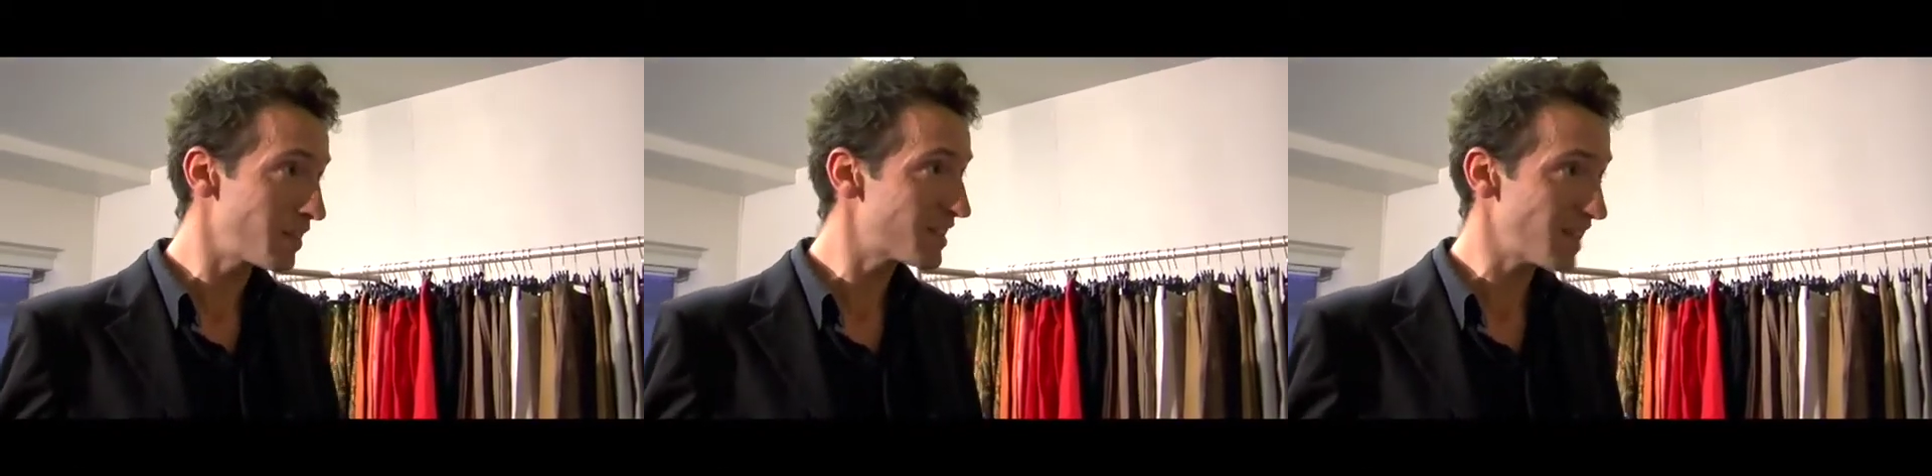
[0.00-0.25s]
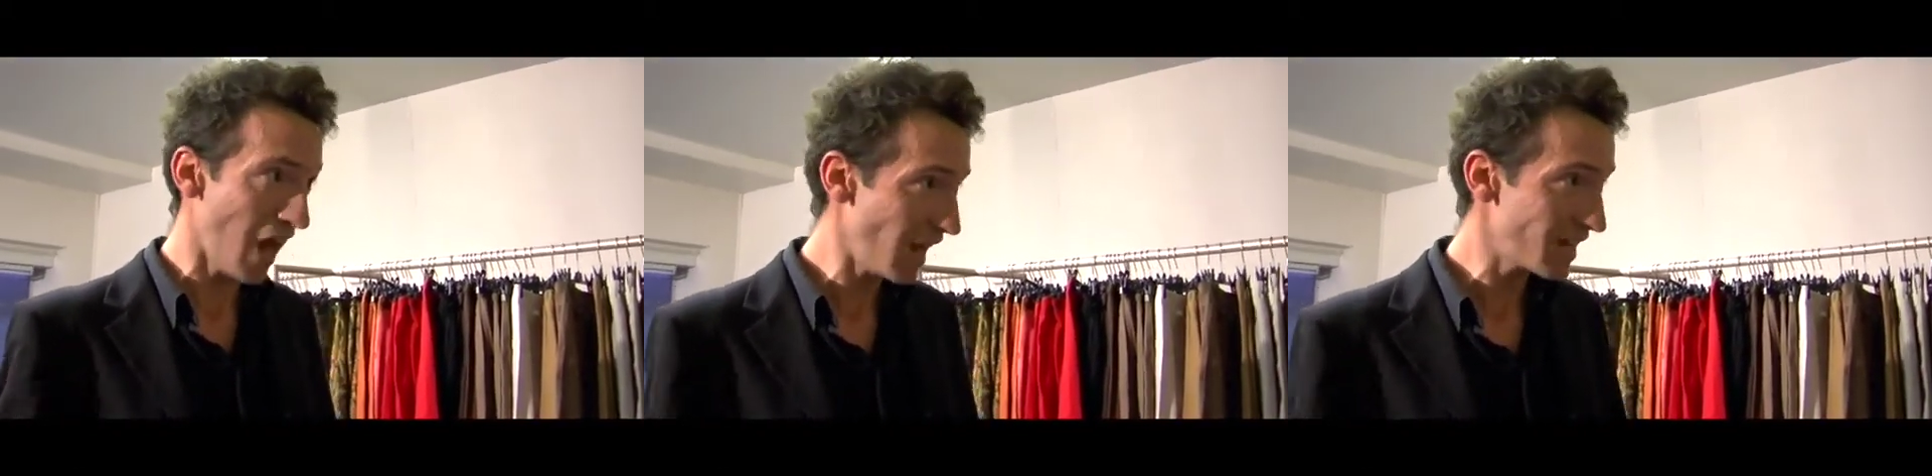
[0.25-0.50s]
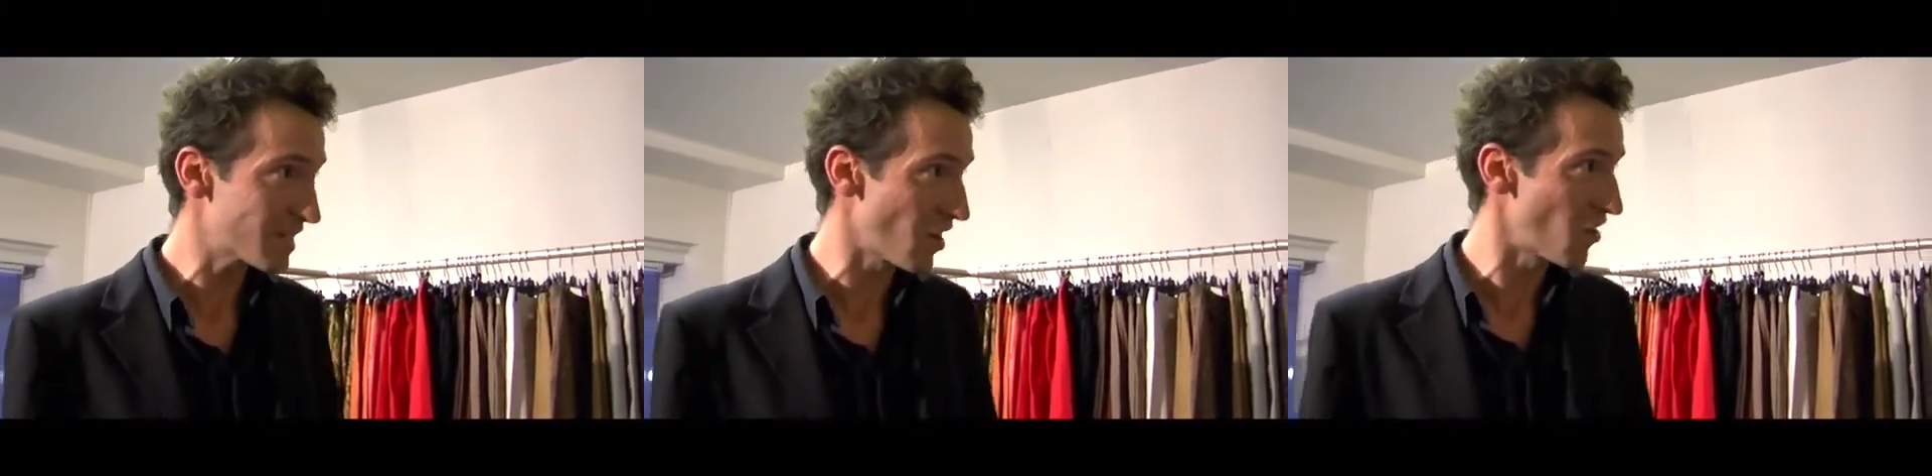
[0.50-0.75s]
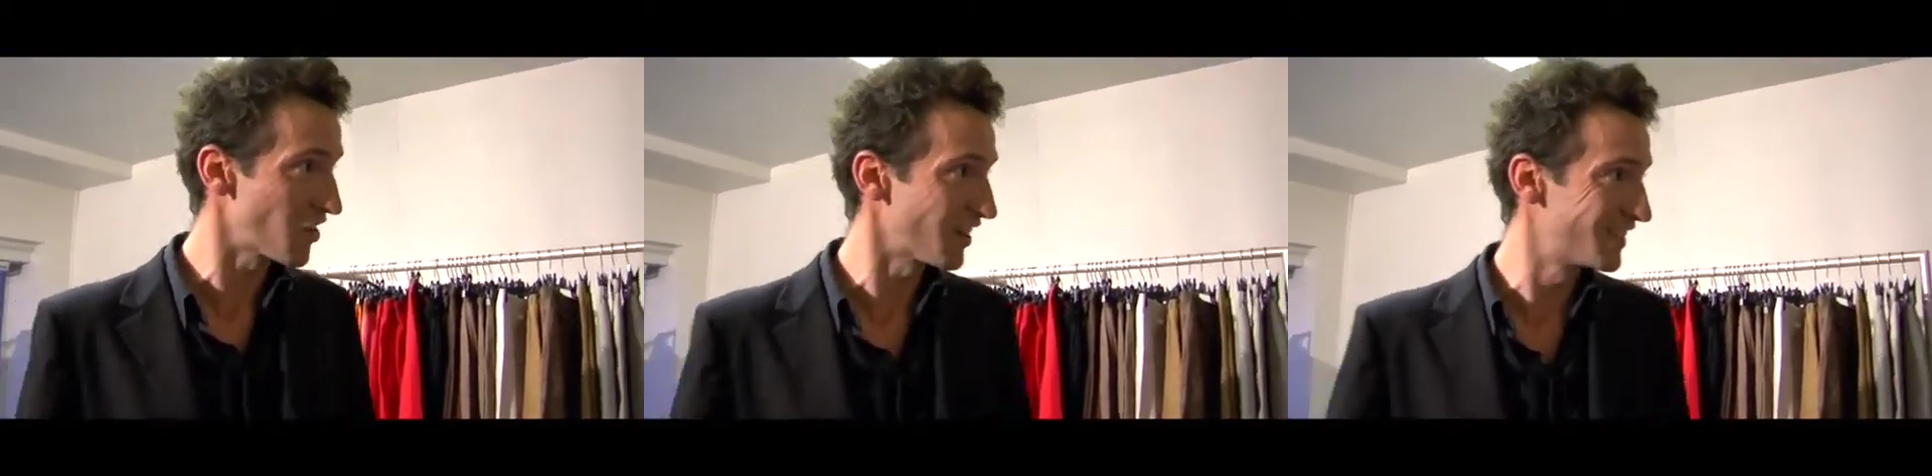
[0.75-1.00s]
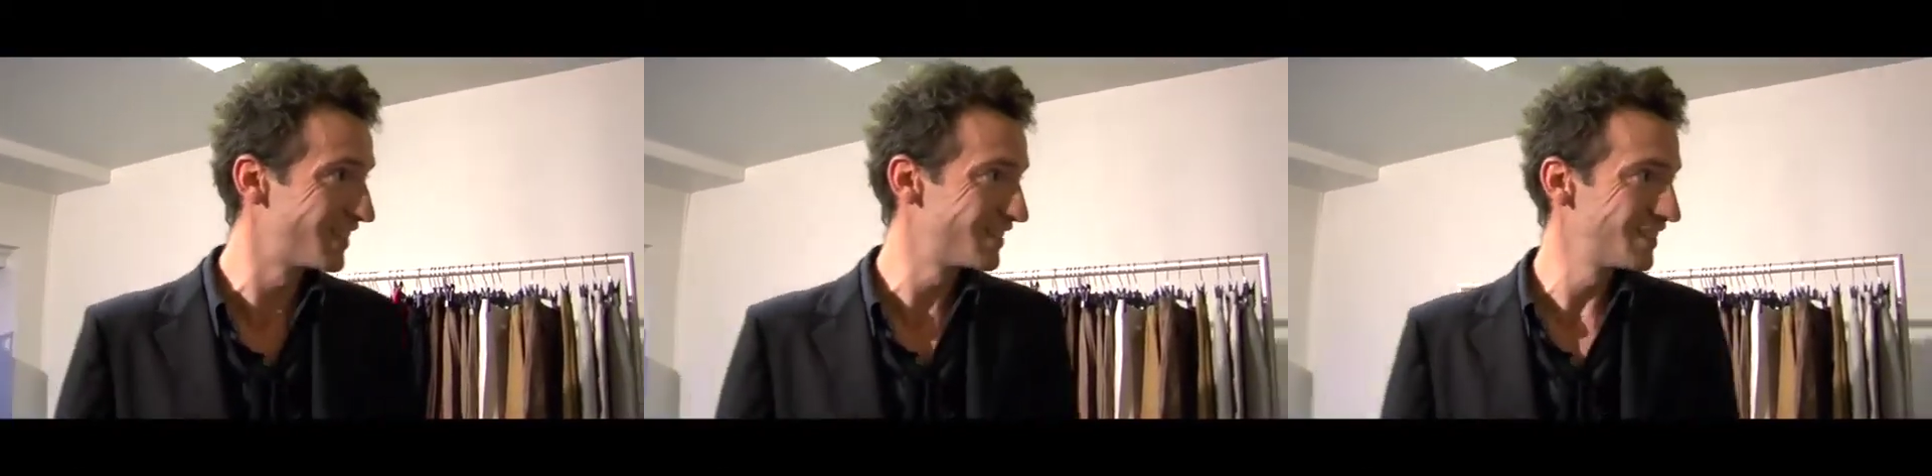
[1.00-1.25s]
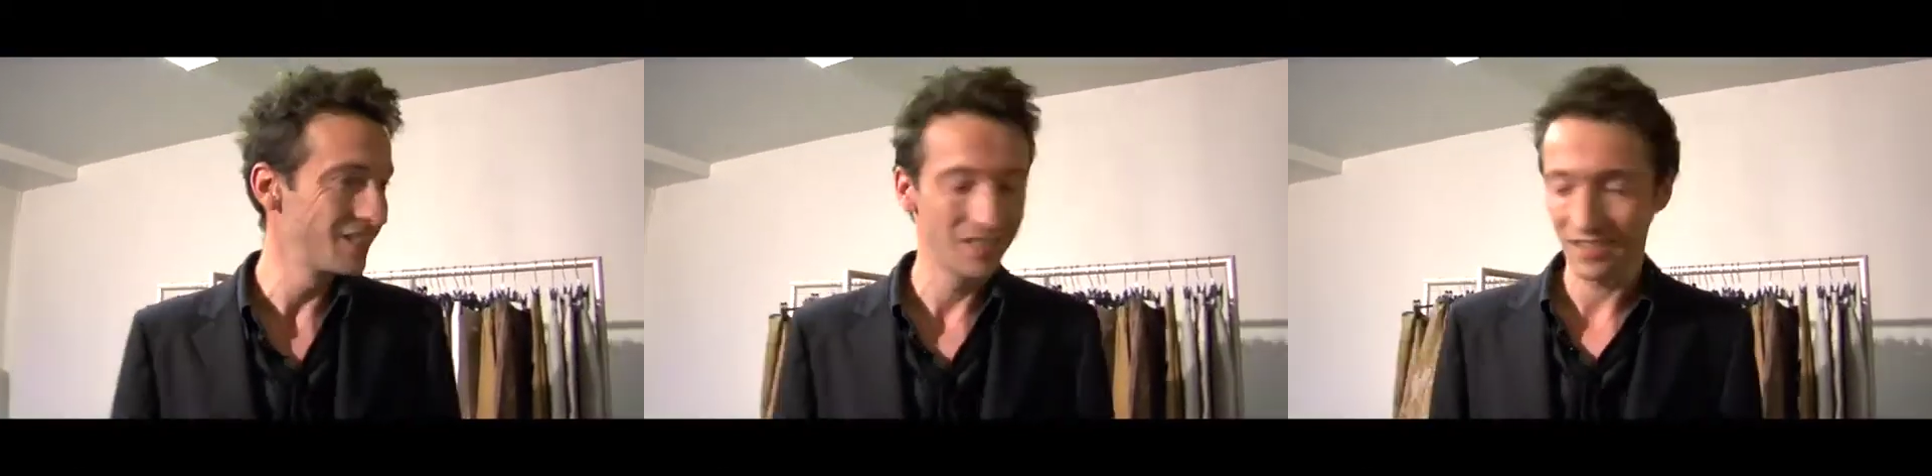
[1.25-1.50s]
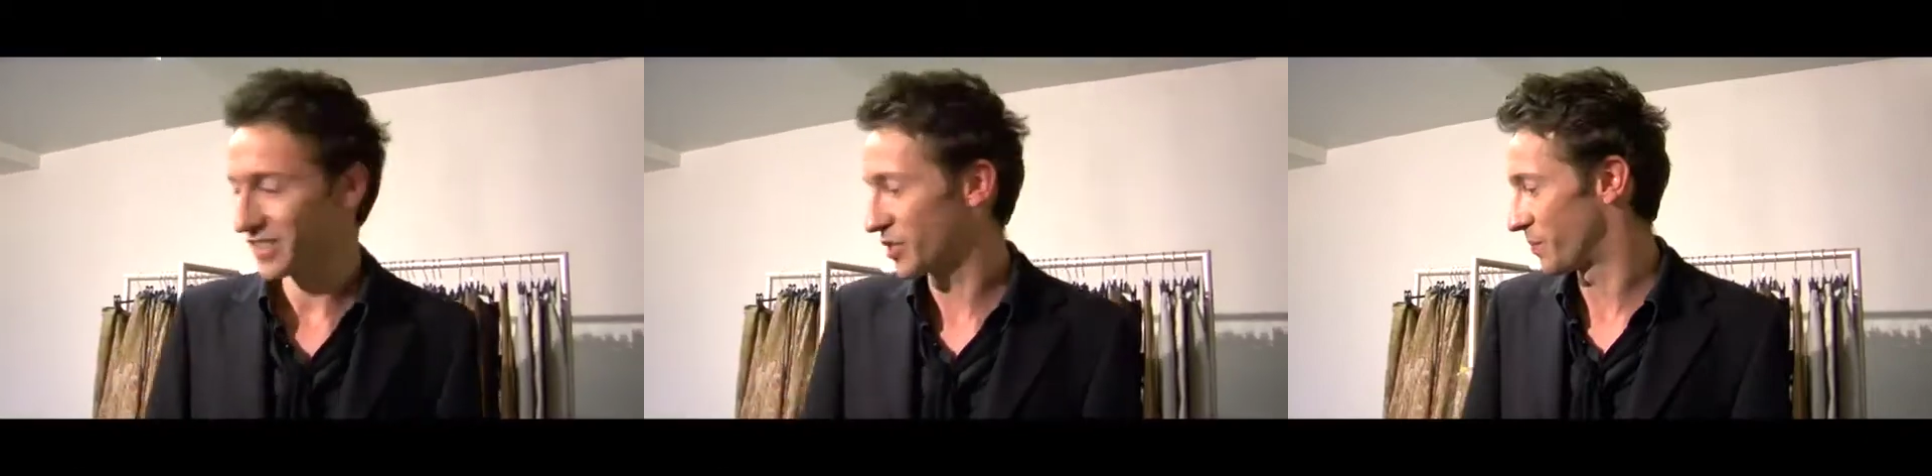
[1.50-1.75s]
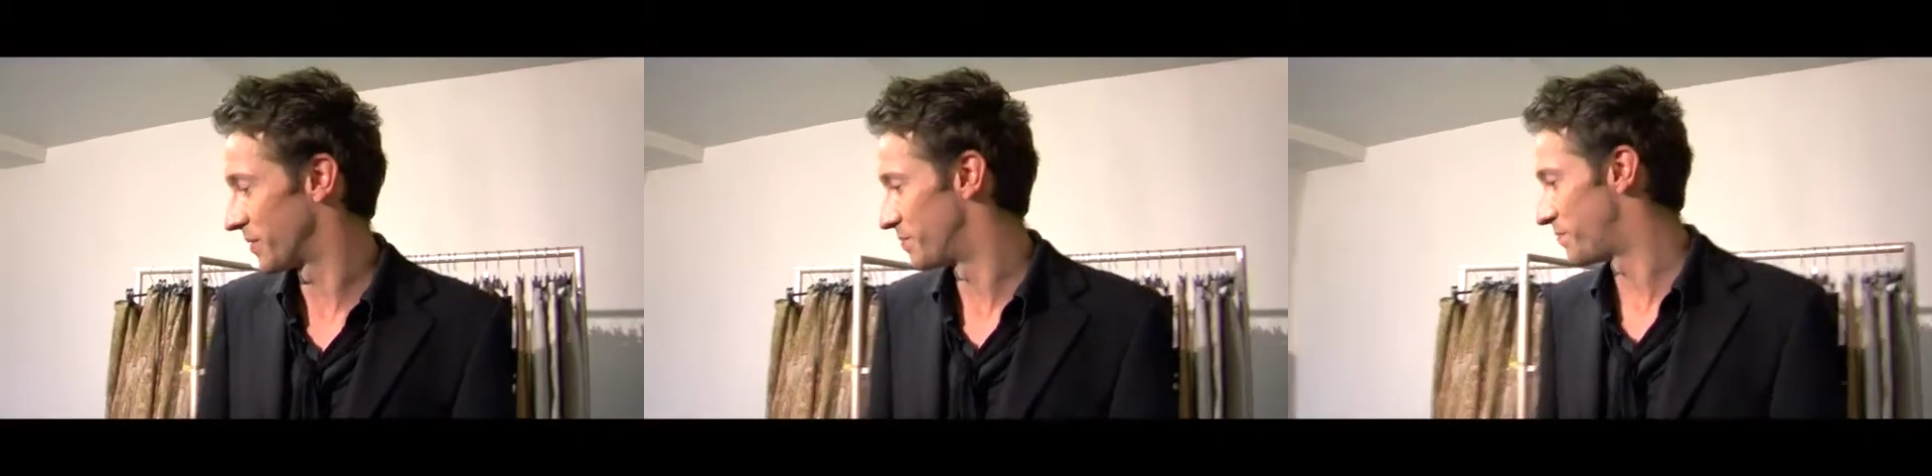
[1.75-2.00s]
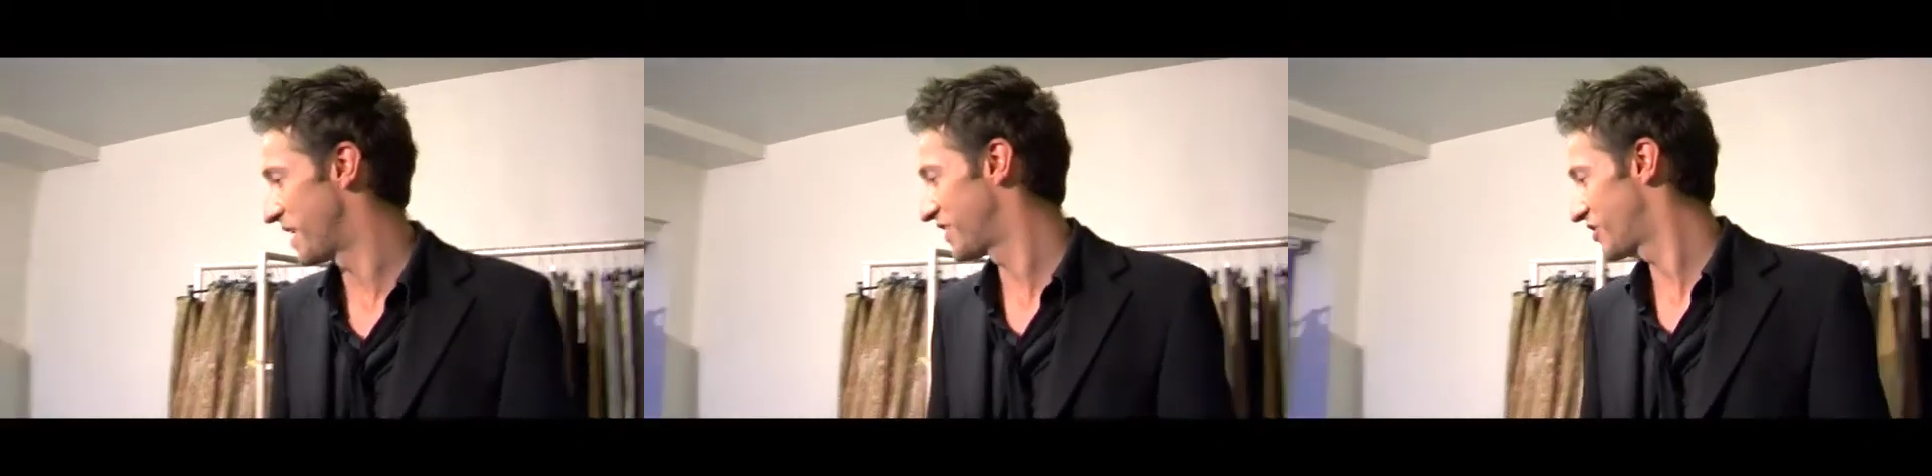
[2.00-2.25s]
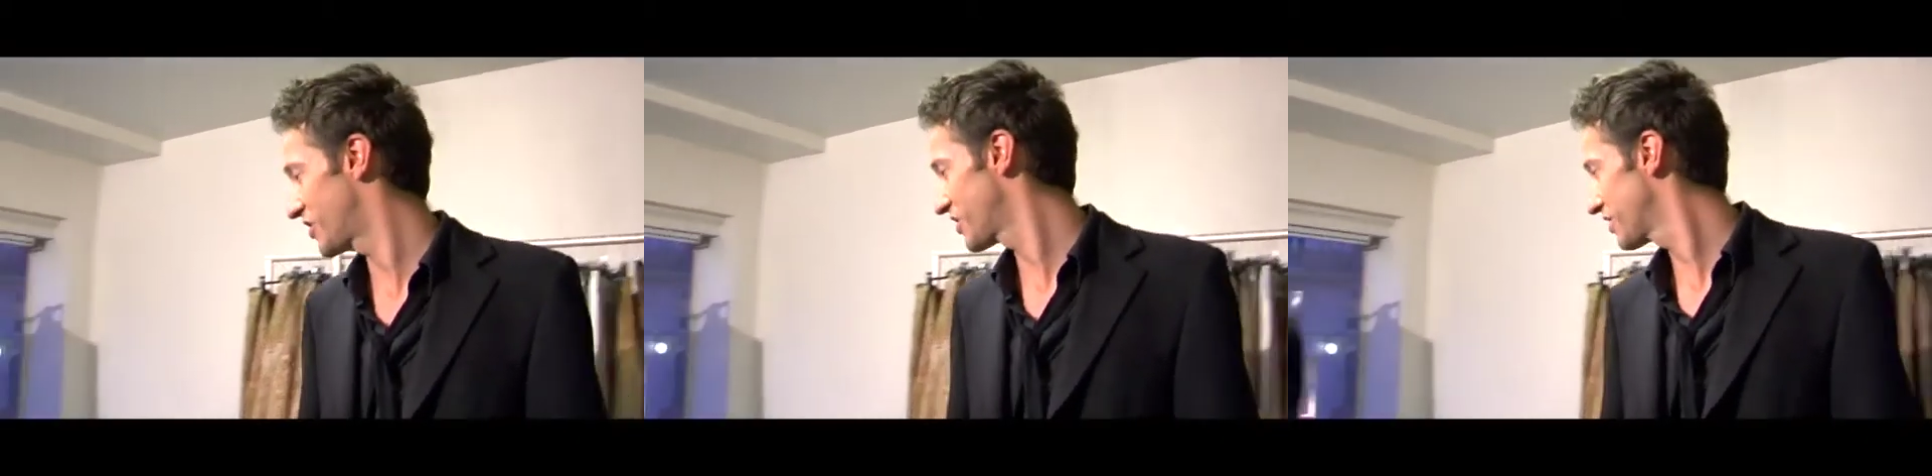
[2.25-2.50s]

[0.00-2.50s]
It's Alexandre. Stupid bitch.